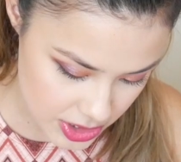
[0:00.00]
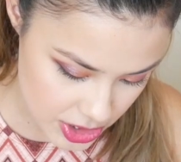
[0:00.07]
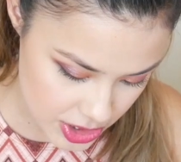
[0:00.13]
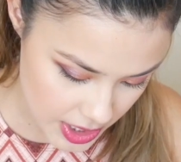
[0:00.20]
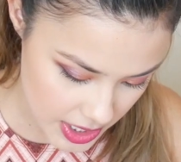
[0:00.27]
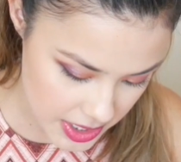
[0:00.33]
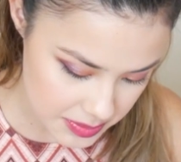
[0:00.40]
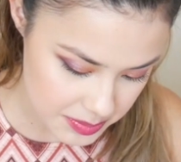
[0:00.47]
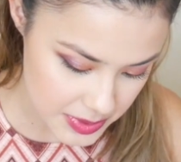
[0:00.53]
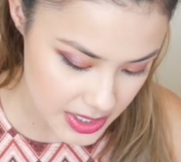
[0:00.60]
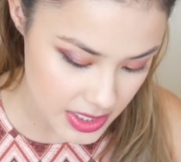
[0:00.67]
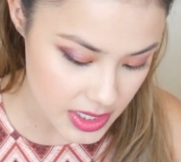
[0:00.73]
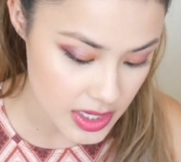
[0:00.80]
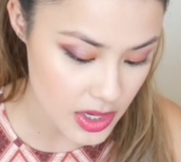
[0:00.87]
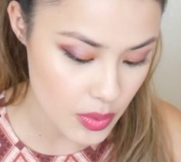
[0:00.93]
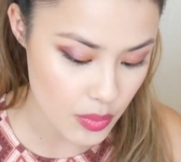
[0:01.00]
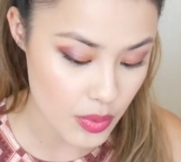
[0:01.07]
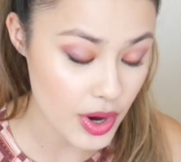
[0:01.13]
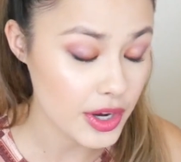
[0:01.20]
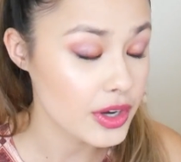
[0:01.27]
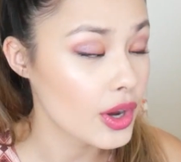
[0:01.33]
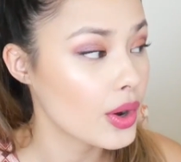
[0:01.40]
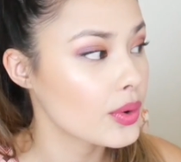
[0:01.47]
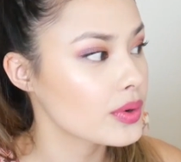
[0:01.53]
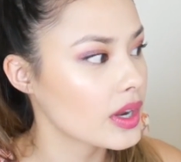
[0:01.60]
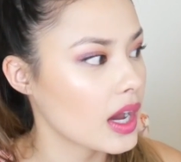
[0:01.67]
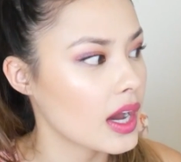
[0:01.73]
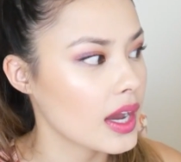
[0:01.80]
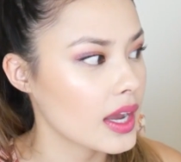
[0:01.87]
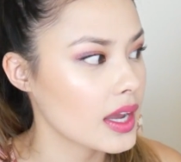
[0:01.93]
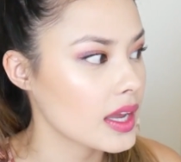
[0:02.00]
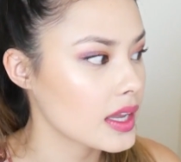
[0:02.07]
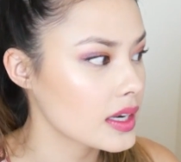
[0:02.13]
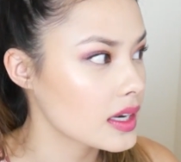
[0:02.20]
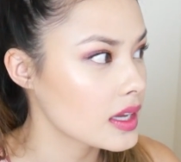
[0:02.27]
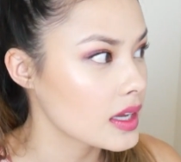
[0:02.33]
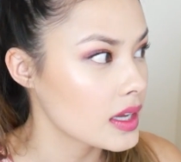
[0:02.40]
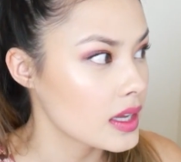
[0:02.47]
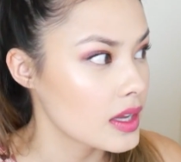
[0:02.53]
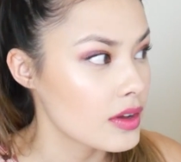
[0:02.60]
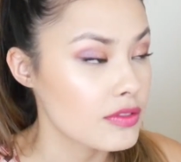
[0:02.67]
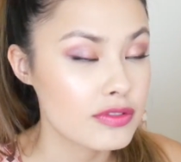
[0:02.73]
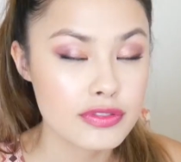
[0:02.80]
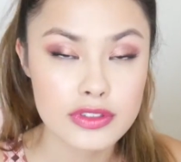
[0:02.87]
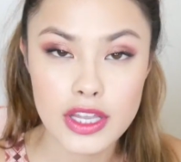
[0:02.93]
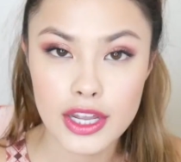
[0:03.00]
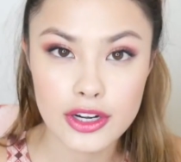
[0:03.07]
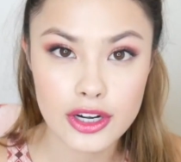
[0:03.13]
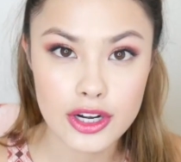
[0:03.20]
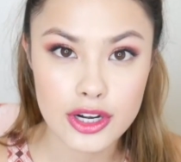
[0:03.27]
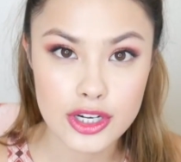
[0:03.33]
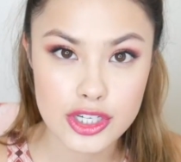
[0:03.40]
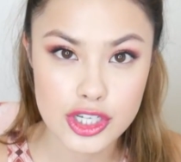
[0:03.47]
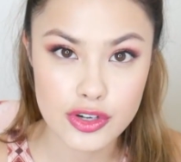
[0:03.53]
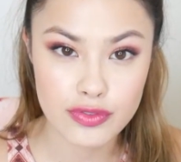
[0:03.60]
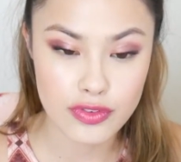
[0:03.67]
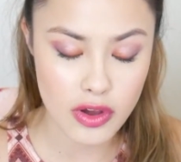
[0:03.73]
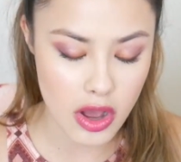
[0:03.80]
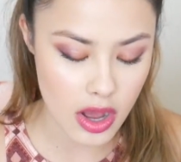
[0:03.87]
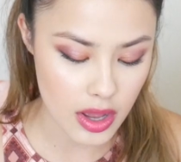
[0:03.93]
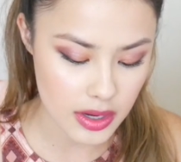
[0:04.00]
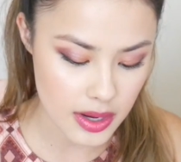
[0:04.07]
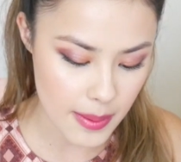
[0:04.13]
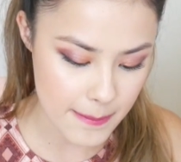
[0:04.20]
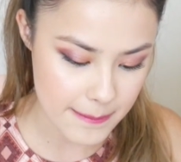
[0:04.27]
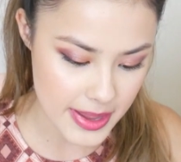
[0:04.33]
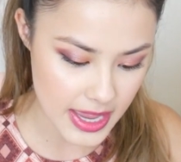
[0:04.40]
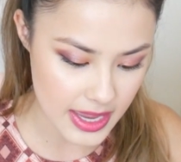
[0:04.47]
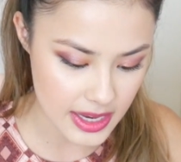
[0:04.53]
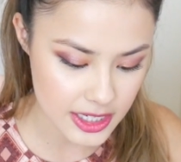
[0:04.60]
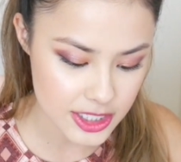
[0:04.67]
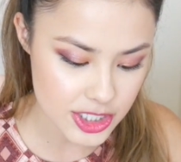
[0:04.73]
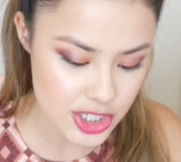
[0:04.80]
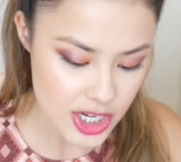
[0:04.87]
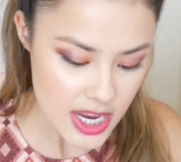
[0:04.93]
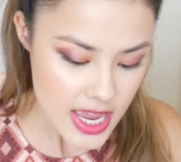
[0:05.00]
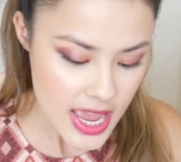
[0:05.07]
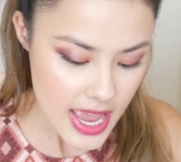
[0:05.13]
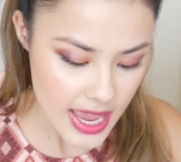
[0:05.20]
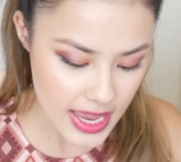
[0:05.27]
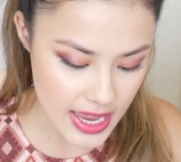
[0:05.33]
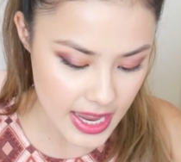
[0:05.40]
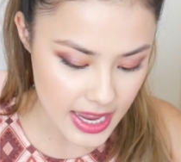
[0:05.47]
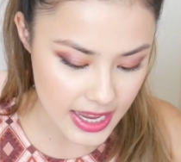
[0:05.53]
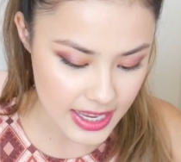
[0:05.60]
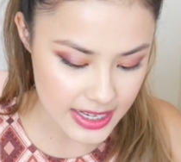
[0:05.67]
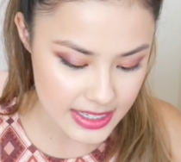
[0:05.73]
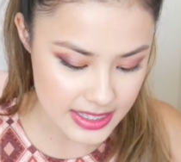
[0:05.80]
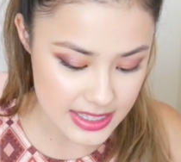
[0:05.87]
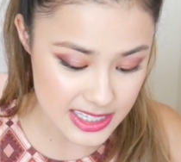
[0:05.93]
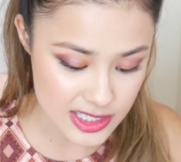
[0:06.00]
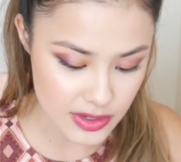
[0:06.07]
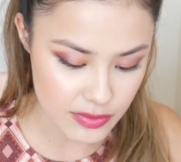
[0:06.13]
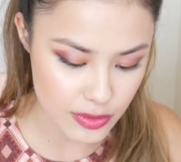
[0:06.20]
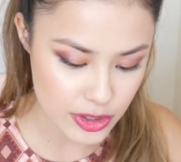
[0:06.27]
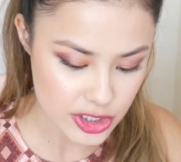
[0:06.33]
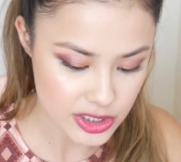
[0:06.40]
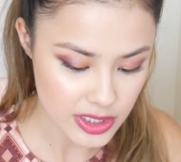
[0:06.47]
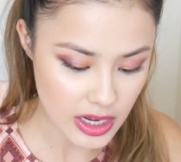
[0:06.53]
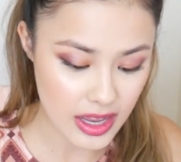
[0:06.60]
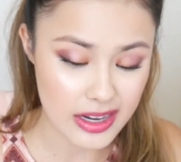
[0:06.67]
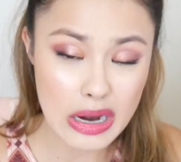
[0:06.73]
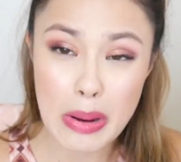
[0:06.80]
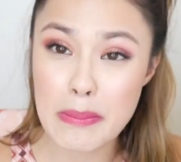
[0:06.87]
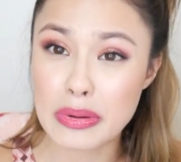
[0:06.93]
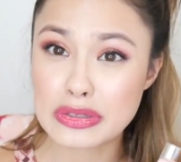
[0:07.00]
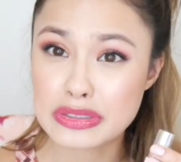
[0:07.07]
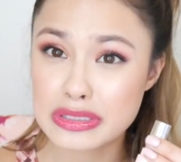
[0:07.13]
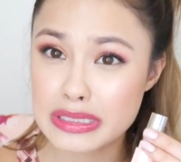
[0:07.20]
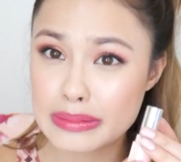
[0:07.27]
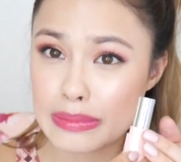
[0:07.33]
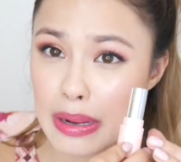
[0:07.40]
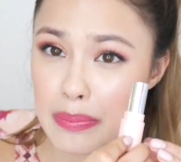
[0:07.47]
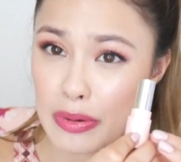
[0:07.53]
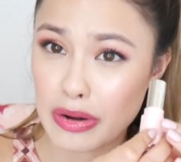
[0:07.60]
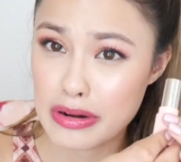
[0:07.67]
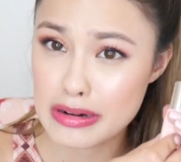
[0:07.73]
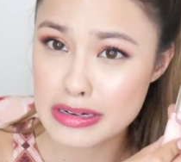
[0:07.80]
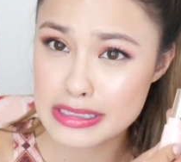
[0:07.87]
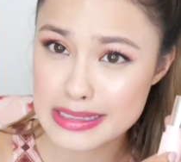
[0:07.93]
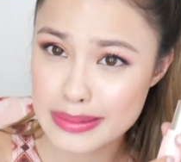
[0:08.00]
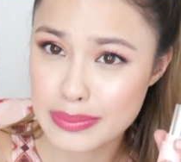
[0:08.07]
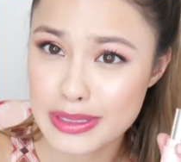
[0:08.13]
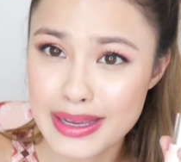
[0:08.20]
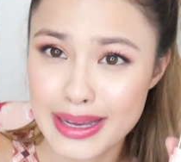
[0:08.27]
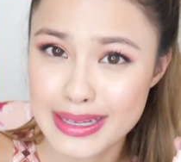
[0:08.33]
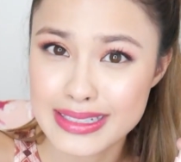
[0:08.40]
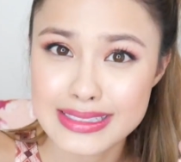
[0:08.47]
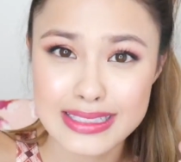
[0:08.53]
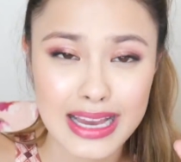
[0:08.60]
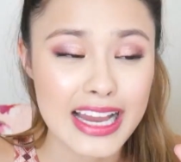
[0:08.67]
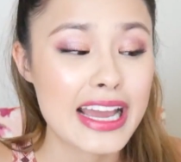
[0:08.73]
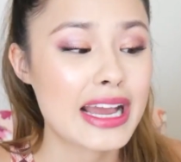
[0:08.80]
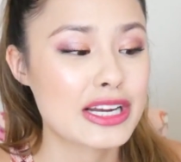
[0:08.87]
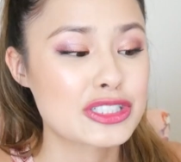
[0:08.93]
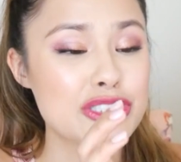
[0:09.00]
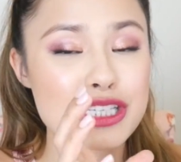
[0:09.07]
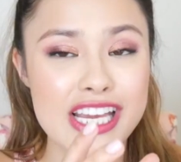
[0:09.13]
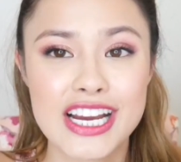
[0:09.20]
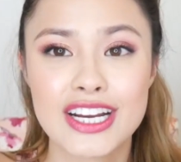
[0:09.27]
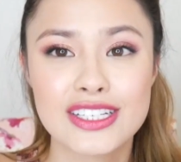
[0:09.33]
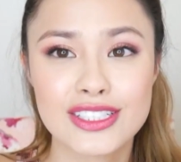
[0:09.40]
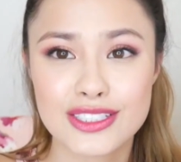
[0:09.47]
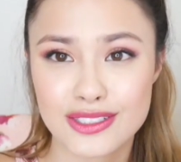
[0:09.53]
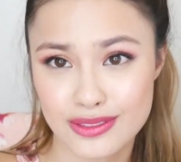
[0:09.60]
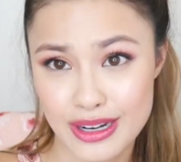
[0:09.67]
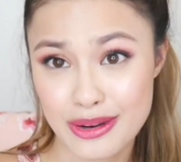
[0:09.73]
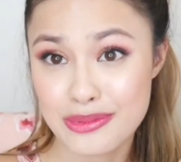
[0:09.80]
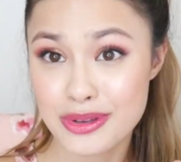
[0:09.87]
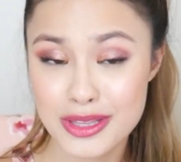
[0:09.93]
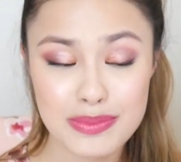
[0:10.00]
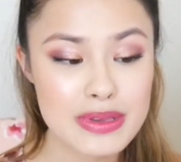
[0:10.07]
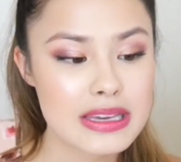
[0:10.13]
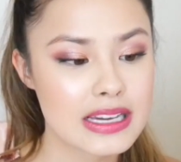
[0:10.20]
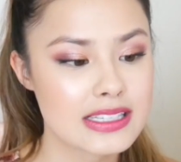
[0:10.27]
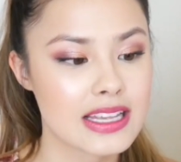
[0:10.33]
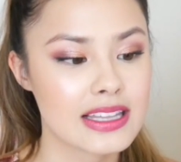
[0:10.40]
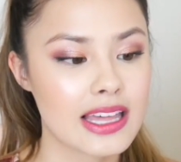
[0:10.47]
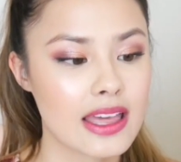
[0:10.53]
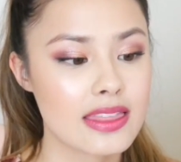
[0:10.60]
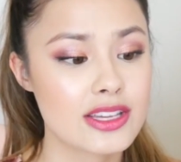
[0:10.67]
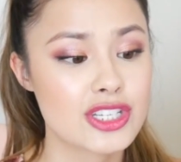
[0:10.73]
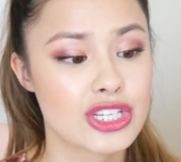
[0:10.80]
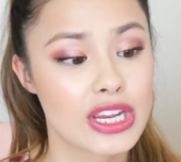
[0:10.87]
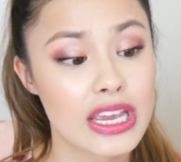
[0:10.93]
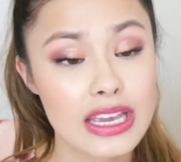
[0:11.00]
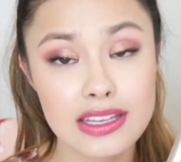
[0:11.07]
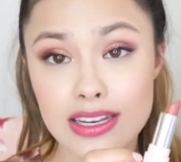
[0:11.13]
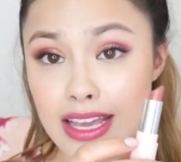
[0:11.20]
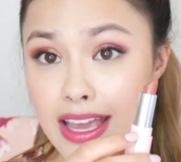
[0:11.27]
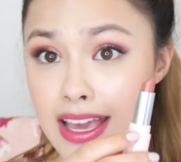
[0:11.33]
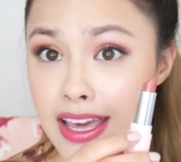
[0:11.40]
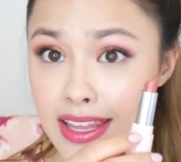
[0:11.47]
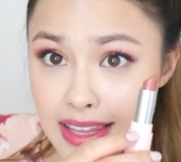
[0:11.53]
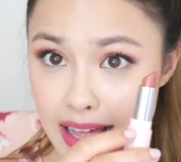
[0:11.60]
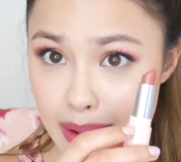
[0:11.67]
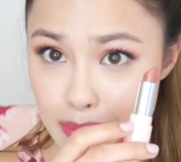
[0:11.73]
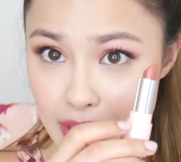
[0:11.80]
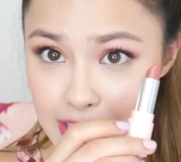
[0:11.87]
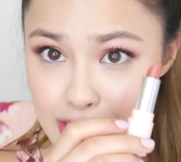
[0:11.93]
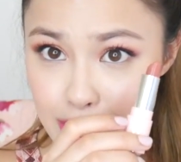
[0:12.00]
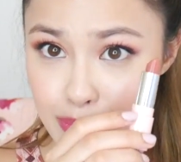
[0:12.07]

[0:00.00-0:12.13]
the shade BE109 Flutter Chiffon Beige, and this unfortunately kind of got melted in my purse because I actually carry this around with me because I like the shade that much.